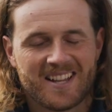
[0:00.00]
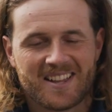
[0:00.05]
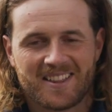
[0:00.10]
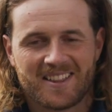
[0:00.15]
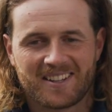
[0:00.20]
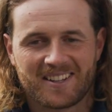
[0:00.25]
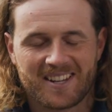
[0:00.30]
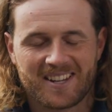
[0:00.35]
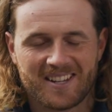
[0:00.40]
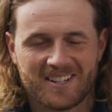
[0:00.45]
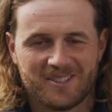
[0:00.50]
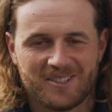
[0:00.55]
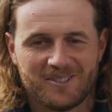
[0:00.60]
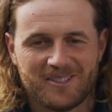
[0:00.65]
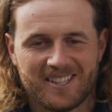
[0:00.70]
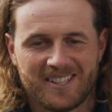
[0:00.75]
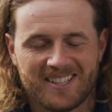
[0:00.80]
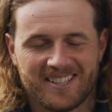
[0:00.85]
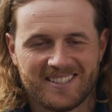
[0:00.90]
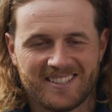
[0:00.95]
The Kennel
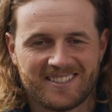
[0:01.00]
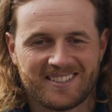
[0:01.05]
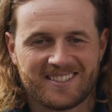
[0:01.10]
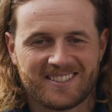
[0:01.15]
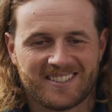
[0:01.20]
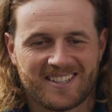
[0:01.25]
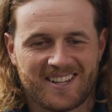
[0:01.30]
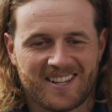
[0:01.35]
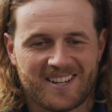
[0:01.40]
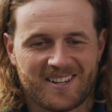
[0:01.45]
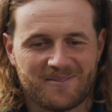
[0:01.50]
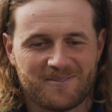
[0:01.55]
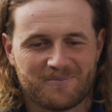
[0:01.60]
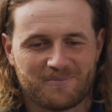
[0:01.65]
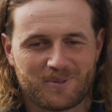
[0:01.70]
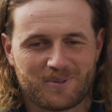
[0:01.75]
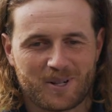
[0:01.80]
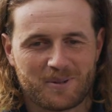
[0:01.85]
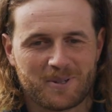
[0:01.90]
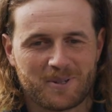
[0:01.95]
is
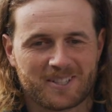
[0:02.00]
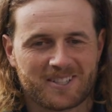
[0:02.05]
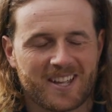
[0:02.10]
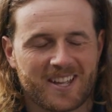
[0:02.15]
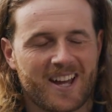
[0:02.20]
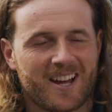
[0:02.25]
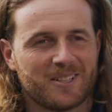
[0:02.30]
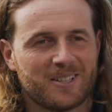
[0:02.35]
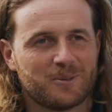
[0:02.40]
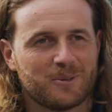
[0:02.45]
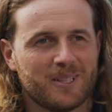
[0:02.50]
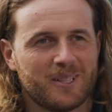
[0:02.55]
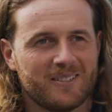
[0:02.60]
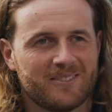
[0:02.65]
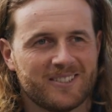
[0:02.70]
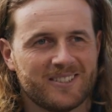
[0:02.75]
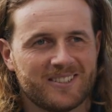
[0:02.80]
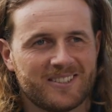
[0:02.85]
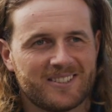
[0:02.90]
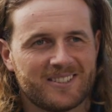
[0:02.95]
pretty much the house we live
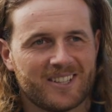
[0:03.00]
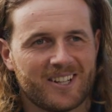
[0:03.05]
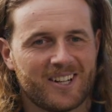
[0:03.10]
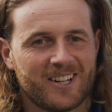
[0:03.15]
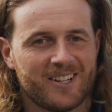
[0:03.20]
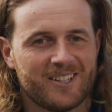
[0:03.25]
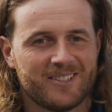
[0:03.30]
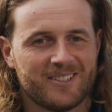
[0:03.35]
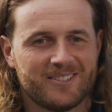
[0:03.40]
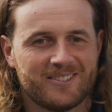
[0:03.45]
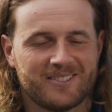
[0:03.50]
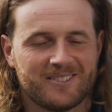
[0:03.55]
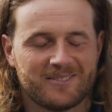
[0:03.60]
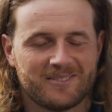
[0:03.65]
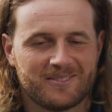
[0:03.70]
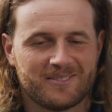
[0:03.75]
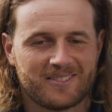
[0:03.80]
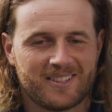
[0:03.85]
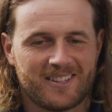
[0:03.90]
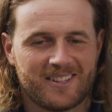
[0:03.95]
in. So
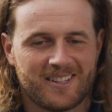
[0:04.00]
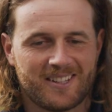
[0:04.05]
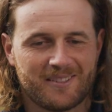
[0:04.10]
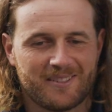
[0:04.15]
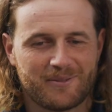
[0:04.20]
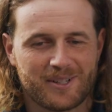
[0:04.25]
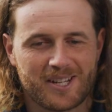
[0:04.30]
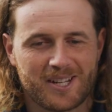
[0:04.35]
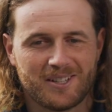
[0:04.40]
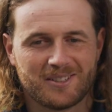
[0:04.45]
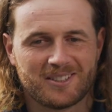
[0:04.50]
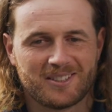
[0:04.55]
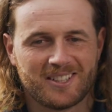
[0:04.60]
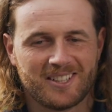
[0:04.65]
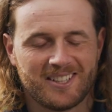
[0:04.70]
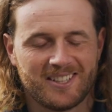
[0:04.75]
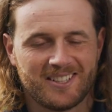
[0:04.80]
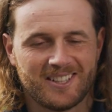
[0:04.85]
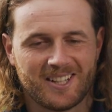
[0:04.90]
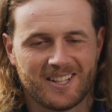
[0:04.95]
the
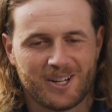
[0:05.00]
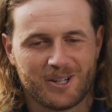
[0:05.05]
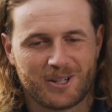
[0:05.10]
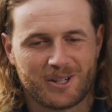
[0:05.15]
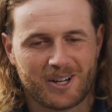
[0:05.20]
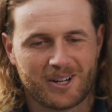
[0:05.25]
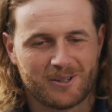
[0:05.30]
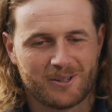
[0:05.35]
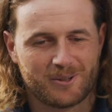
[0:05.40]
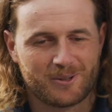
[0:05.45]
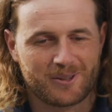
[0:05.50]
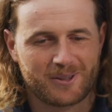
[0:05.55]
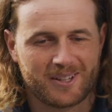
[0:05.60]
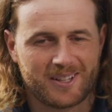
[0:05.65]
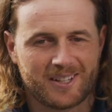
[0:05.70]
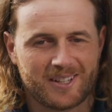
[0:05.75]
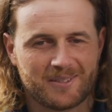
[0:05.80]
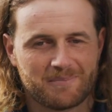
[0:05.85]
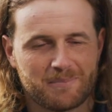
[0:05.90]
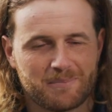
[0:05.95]
VOC logo, or
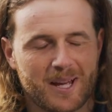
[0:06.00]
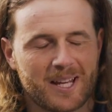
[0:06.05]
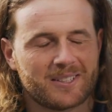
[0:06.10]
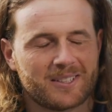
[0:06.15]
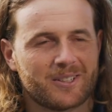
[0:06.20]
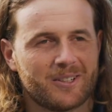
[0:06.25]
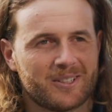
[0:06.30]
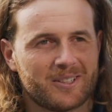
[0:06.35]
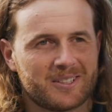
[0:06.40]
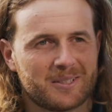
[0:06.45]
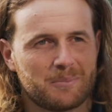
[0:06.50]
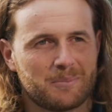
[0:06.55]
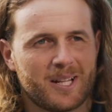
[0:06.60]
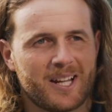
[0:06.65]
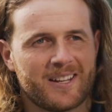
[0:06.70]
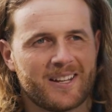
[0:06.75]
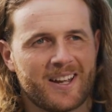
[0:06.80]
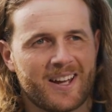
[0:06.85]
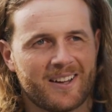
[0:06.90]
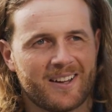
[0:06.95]
the mascot, is a
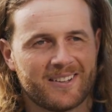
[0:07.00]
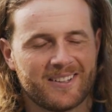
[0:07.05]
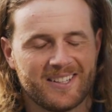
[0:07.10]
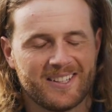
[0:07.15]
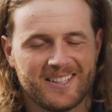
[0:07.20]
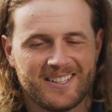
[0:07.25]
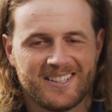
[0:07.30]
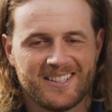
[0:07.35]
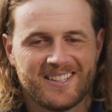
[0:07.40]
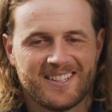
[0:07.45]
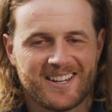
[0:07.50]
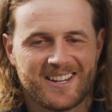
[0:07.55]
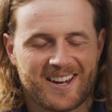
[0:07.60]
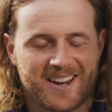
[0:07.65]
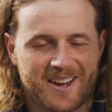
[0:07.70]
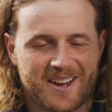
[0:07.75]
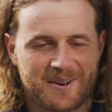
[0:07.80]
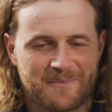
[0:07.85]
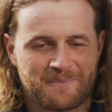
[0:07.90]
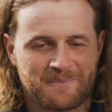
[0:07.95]
bloodhound.
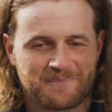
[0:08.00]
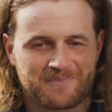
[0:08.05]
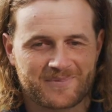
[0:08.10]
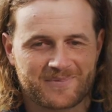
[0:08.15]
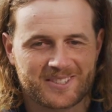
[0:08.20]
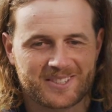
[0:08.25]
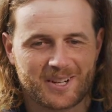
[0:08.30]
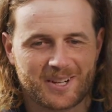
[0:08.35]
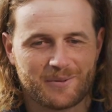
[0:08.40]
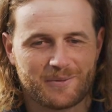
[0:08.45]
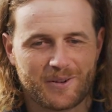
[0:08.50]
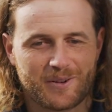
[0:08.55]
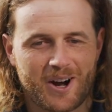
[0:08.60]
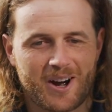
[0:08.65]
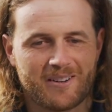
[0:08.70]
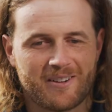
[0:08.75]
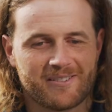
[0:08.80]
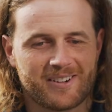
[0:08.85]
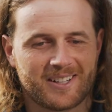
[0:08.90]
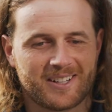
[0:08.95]
So
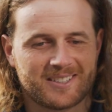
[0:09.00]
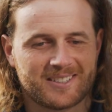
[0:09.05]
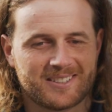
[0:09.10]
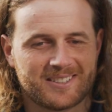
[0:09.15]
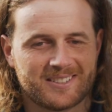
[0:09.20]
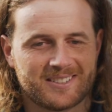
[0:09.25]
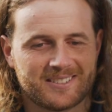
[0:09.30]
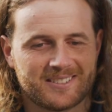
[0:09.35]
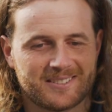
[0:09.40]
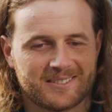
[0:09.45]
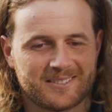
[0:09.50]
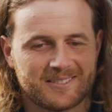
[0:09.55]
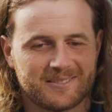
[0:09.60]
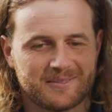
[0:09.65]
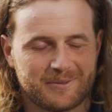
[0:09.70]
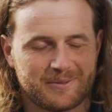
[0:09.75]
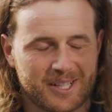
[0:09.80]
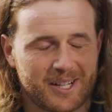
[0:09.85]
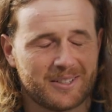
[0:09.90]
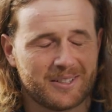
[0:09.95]
five of us
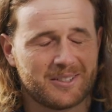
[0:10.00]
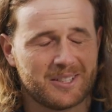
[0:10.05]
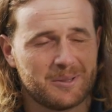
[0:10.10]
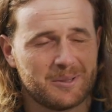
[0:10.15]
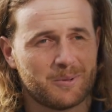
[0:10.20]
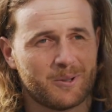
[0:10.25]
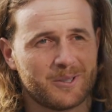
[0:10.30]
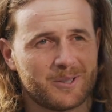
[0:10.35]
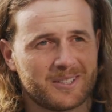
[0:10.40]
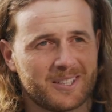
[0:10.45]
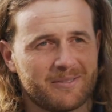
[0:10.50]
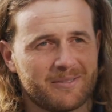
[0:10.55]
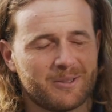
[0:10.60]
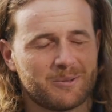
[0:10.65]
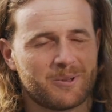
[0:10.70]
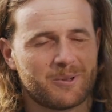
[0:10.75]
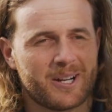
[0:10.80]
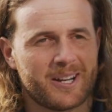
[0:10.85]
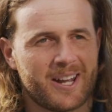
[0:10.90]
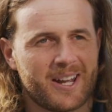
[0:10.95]
VOC boys live in
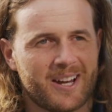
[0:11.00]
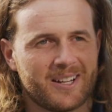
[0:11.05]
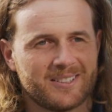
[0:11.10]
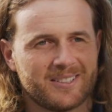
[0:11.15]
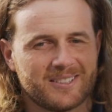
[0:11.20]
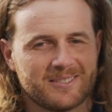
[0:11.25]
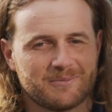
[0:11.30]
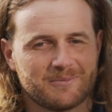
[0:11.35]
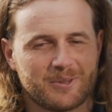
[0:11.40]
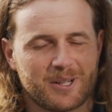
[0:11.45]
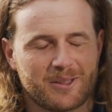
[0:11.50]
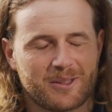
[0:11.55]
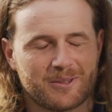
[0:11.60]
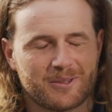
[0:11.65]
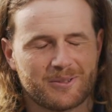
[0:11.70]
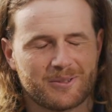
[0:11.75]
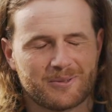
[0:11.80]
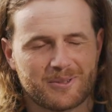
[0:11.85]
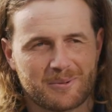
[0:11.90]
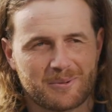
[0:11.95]
one house, and we
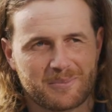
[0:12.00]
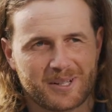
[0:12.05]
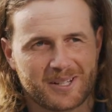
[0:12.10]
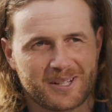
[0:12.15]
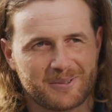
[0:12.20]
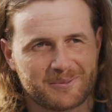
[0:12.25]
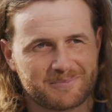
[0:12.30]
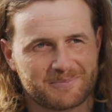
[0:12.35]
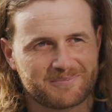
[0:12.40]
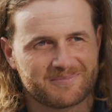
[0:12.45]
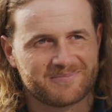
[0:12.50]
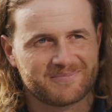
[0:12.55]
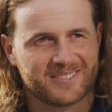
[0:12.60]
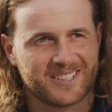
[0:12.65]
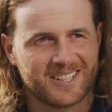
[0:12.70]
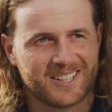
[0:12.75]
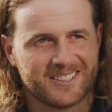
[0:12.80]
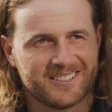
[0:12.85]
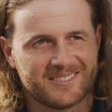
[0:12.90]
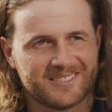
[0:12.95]
thought, what better, you
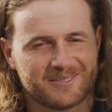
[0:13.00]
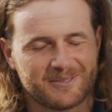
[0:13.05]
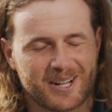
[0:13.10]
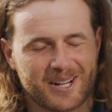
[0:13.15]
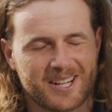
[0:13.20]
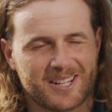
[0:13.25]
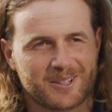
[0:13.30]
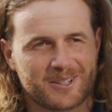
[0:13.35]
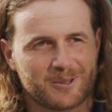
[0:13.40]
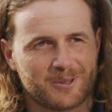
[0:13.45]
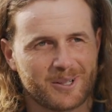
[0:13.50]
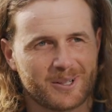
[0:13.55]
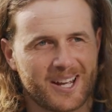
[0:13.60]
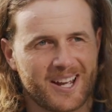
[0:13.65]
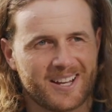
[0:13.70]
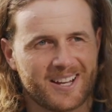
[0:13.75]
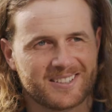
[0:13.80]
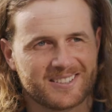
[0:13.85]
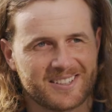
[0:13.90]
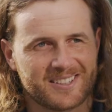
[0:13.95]
know, way to call a
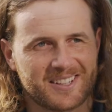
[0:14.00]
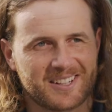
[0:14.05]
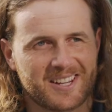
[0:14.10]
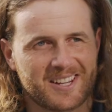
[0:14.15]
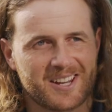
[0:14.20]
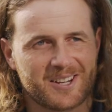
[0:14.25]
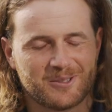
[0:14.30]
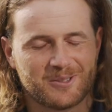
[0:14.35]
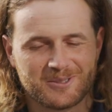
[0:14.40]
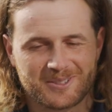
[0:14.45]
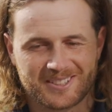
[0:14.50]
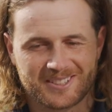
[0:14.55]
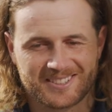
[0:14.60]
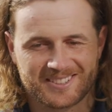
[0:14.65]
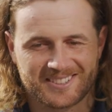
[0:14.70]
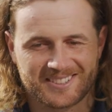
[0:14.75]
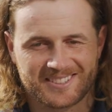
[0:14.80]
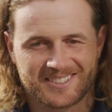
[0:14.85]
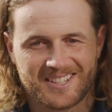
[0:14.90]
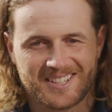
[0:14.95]
house in the Kennel, because
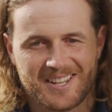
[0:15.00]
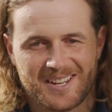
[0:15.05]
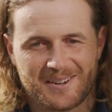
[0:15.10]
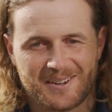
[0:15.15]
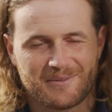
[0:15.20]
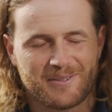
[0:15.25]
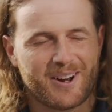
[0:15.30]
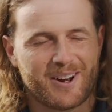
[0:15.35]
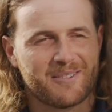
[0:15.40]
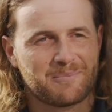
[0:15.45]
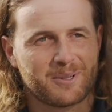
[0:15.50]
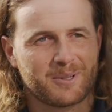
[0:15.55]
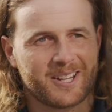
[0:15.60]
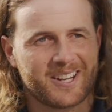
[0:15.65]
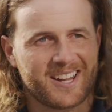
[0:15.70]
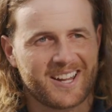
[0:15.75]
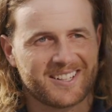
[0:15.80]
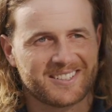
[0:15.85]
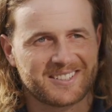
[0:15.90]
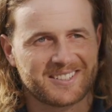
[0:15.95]
it's five
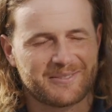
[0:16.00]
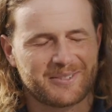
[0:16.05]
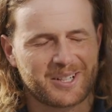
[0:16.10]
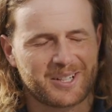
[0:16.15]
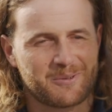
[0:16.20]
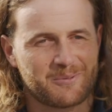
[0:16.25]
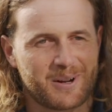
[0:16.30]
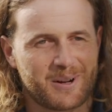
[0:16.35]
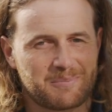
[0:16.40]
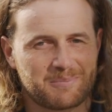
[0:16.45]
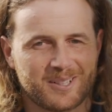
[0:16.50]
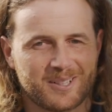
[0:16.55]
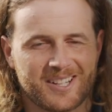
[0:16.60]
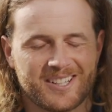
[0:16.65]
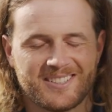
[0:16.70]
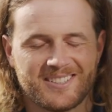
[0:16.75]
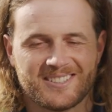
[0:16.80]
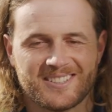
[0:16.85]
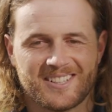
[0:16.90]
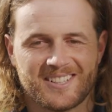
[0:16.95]
bloodhounds living in one
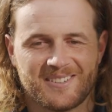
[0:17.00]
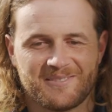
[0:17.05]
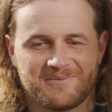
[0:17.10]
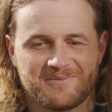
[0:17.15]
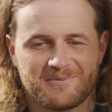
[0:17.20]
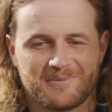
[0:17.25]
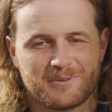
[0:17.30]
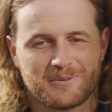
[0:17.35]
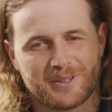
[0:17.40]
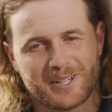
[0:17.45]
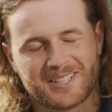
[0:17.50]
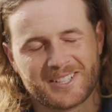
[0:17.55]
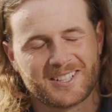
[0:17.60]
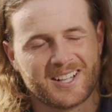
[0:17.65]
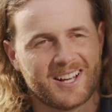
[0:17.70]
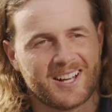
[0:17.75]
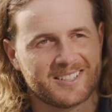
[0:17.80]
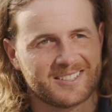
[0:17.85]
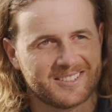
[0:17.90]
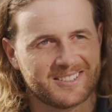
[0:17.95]
place. Fred
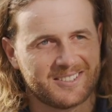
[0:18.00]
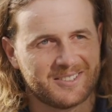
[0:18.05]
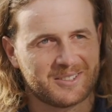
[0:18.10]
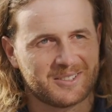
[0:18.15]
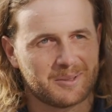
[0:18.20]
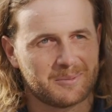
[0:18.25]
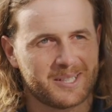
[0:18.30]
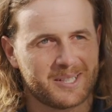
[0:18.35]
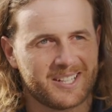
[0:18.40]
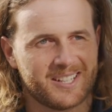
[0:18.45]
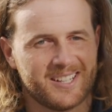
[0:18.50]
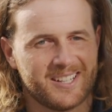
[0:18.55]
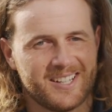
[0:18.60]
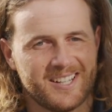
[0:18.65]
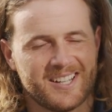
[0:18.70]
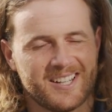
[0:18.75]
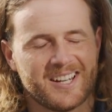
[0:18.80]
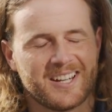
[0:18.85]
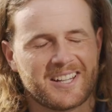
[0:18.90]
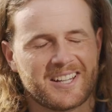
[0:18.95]
Clarkson used to be a
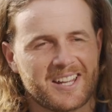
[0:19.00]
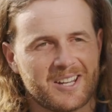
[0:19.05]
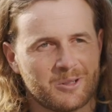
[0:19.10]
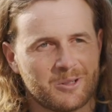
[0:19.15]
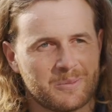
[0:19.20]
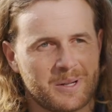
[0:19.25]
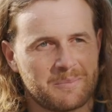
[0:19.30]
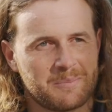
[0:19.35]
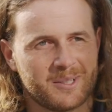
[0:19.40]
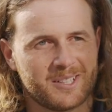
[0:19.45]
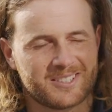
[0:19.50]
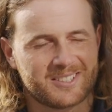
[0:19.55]
Kennel member.